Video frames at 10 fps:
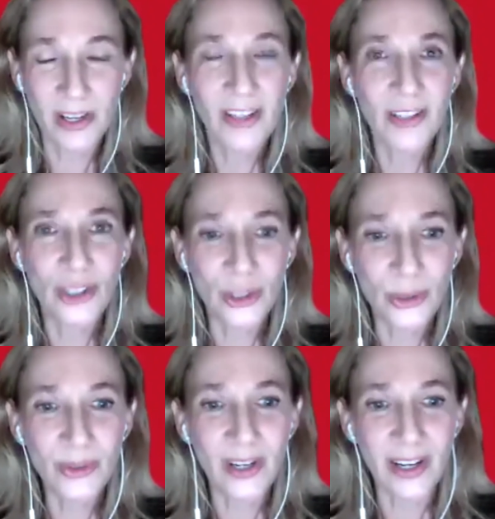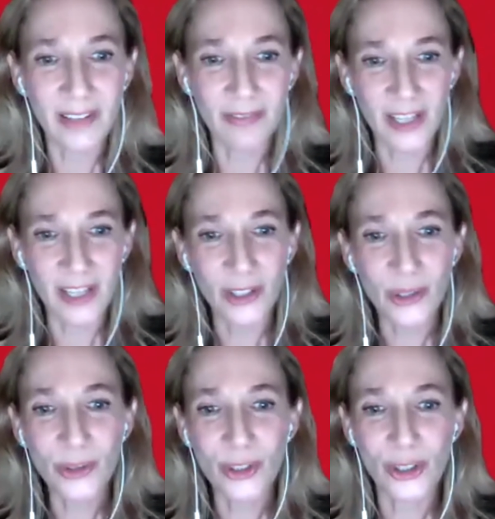June, I invite you
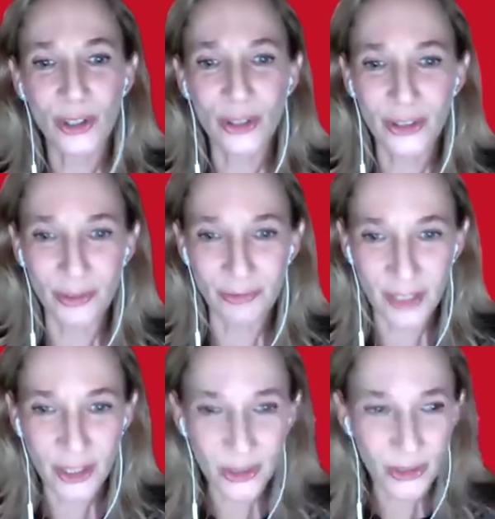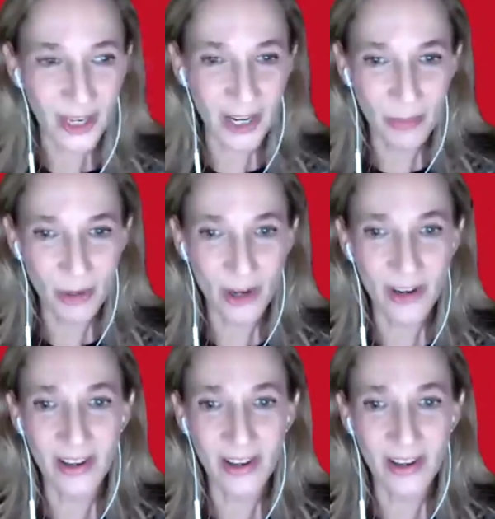to turn your video camera